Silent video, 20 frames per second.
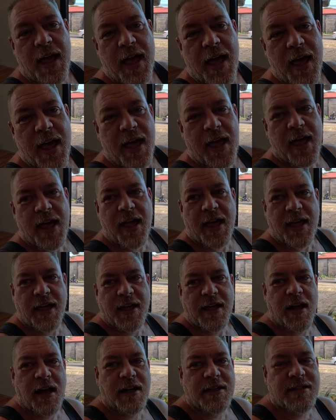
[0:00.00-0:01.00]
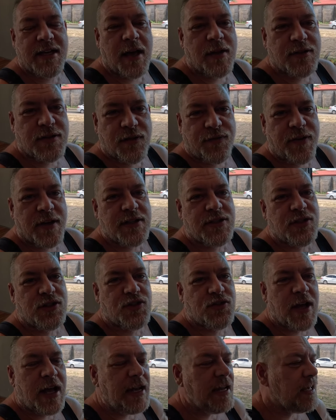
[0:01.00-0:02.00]
I'd say I was the first
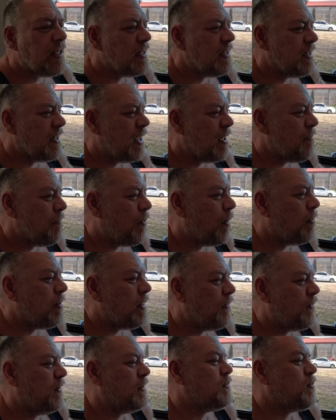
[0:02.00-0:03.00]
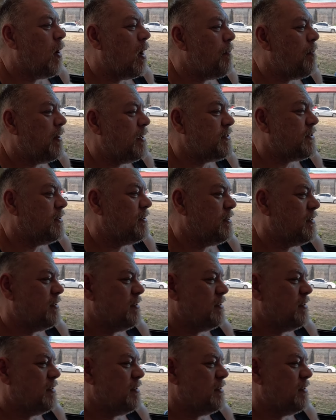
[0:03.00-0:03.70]
Australian and probably the first white person.